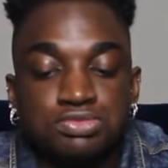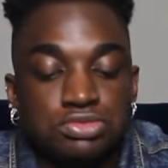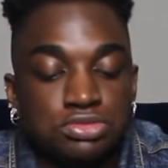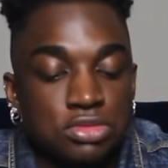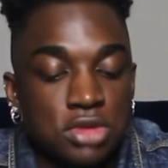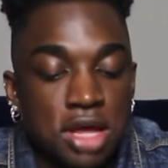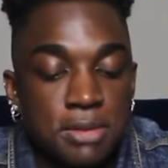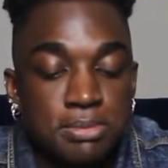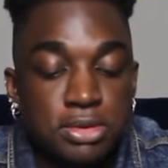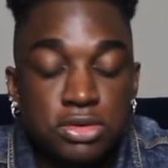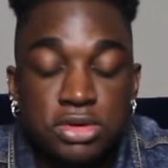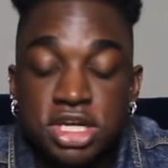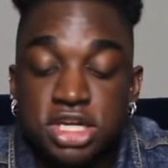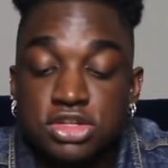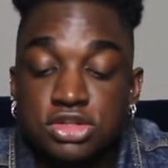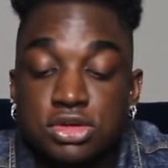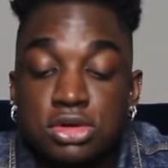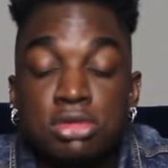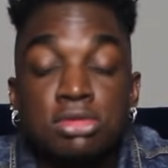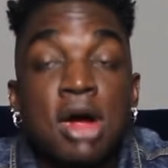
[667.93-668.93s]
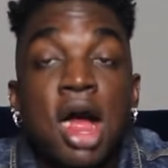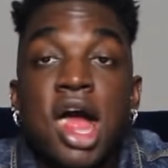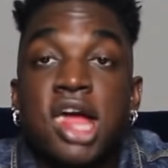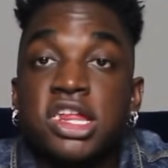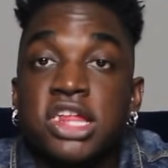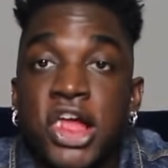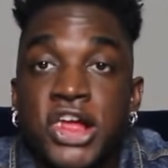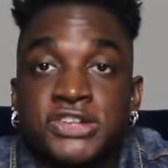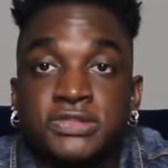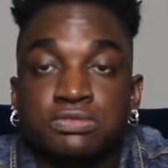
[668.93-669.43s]
That booty is
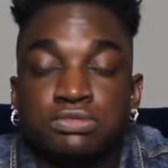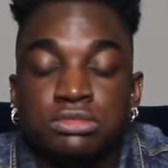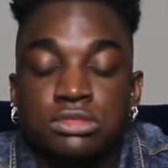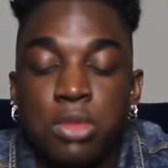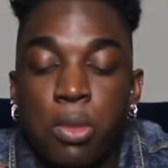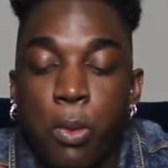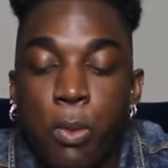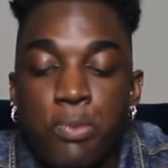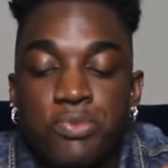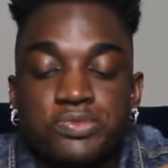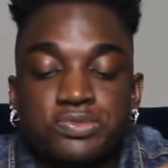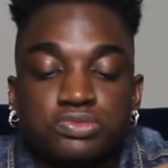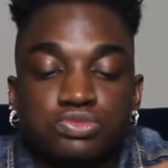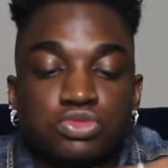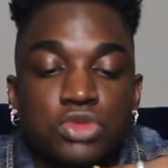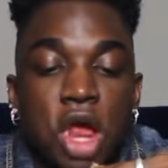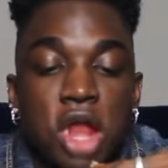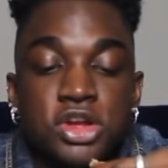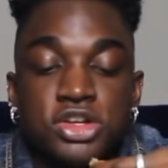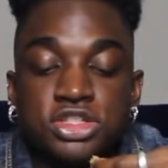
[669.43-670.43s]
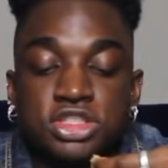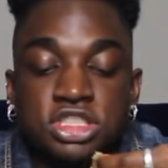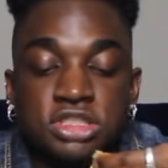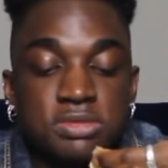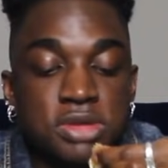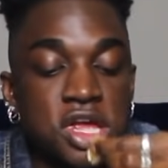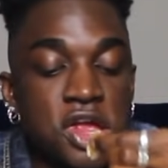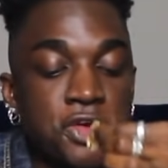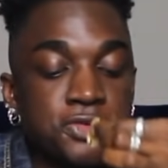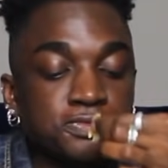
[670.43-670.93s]
crying. It needs to
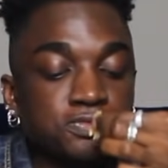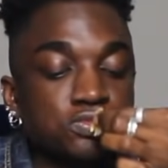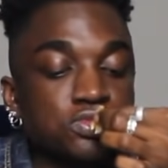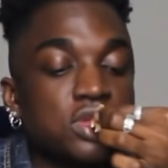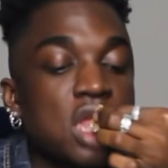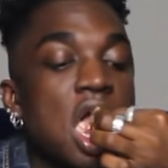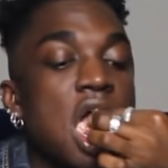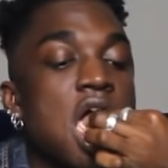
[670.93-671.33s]
be